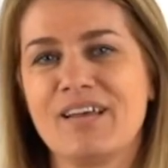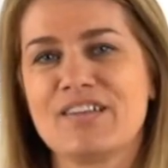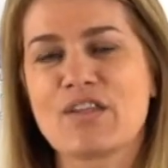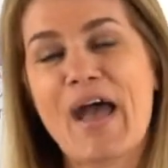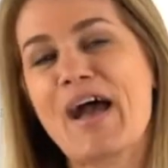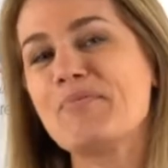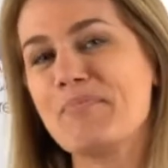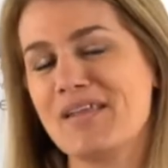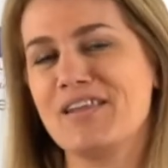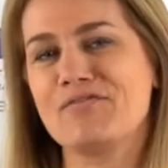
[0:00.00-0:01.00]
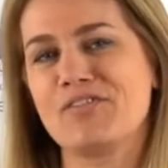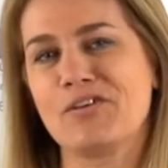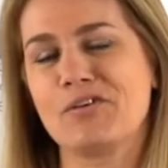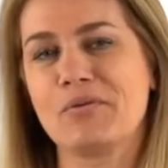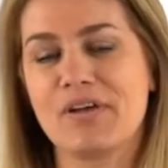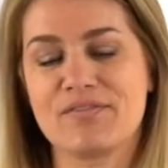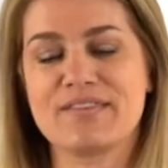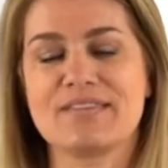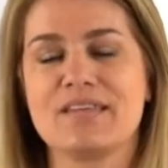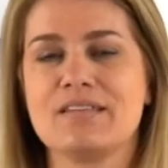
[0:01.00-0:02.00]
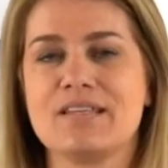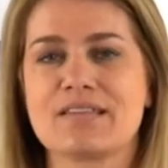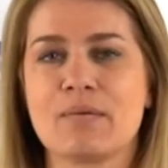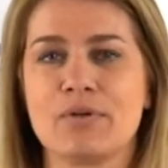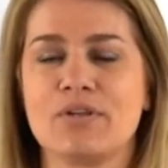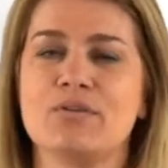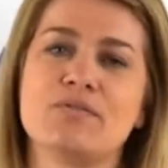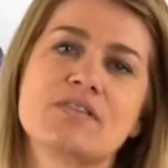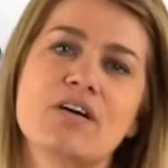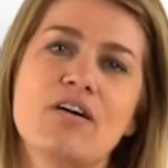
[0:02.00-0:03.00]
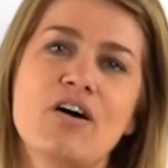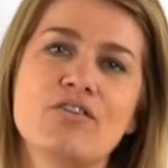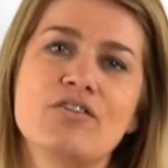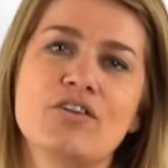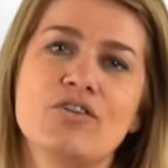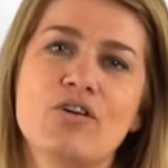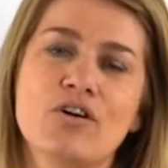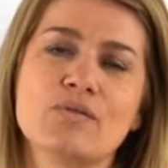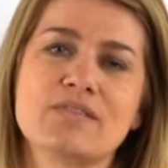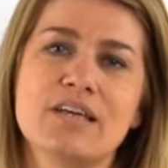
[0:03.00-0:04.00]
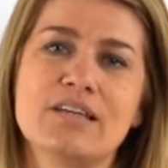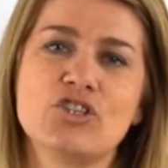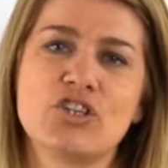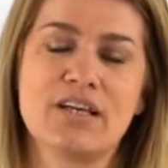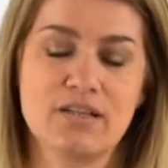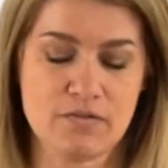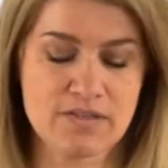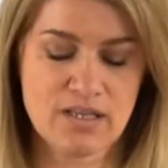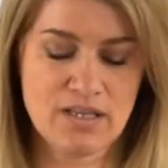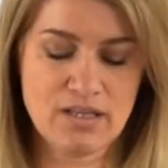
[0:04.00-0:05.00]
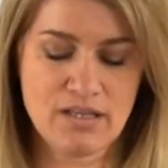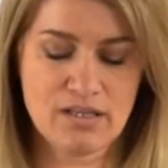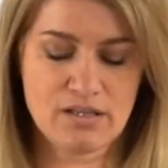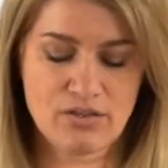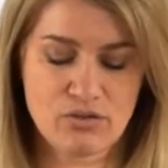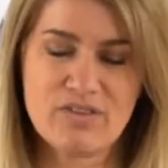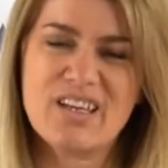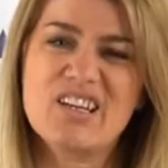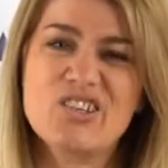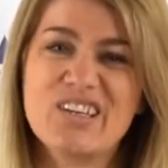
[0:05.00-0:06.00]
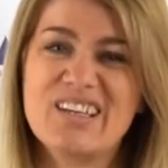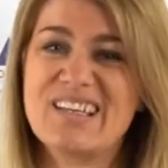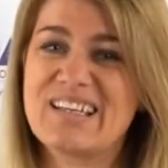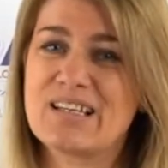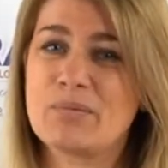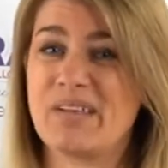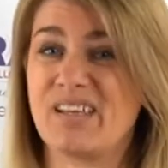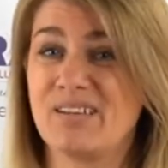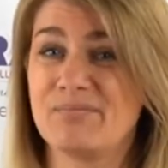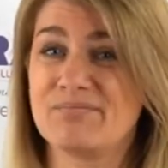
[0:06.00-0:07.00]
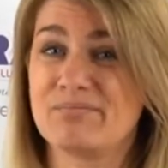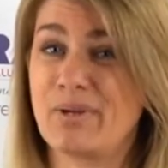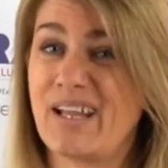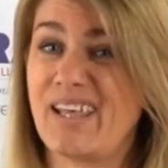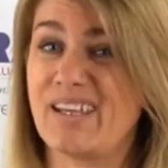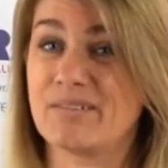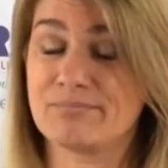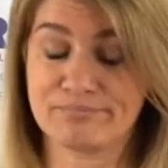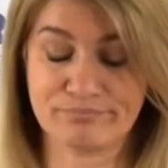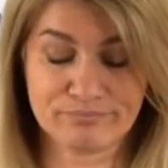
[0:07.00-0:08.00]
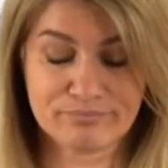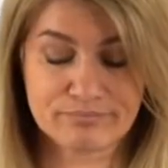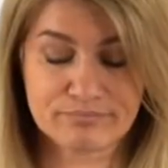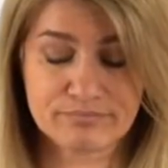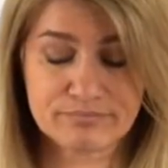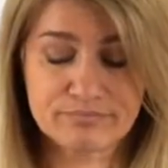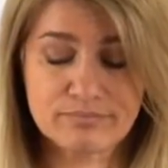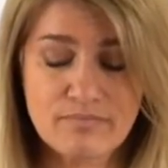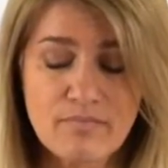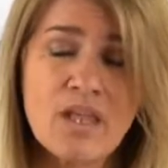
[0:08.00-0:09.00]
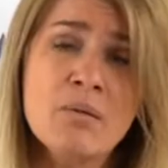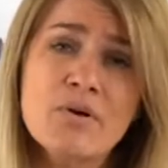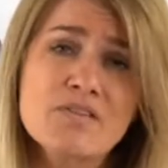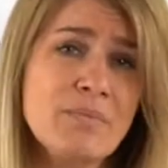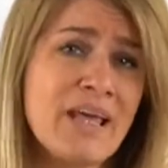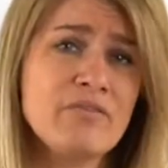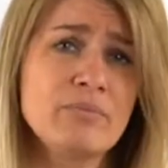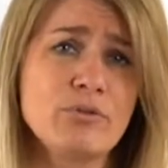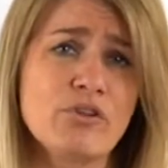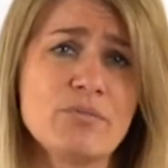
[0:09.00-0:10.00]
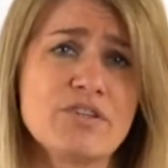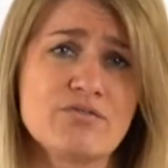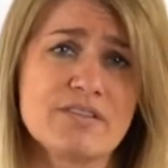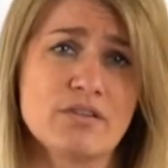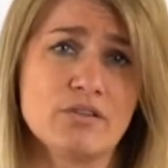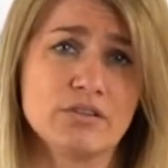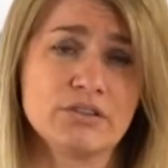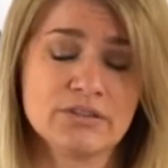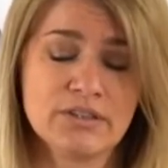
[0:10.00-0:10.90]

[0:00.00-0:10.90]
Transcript: So how many of you have seen these balloons on your wholesaler shelves and thought they look a little bit plain and possibly haven't bought them as a result?